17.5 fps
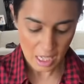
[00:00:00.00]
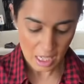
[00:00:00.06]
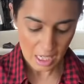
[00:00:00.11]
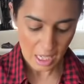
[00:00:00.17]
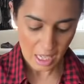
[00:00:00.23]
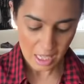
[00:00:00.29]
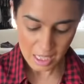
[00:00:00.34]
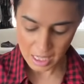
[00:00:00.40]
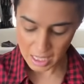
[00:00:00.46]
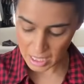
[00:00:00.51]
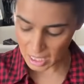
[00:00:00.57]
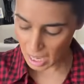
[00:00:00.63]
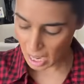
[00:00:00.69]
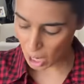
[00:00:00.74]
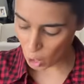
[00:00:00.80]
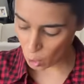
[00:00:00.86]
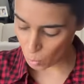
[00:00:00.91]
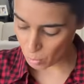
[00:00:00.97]
Let's see
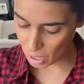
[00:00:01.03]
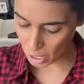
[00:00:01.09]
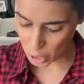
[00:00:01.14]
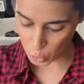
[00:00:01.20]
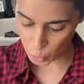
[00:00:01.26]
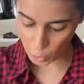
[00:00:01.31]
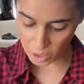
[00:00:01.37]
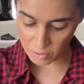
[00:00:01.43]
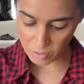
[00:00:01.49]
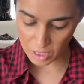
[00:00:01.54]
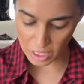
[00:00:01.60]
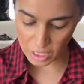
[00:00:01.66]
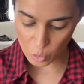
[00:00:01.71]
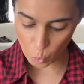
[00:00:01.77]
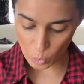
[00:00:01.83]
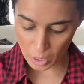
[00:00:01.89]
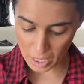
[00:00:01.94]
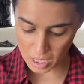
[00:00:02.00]
how much one of these
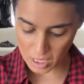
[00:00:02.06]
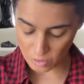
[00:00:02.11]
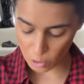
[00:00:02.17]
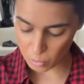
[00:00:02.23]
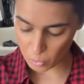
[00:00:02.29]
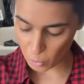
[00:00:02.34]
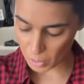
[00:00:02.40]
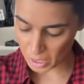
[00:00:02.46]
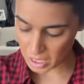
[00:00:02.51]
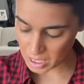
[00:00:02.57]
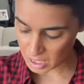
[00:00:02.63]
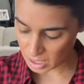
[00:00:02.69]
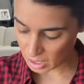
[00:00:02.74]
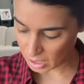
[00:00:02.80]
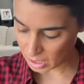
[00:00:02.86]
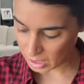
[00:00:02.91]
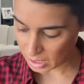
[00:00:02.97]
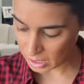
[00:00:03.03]
weighs. I've got my weighing
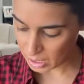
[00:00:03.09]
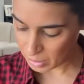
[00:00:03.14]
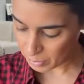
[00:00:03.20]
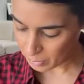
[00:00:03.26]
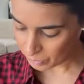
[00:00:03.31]
scale here.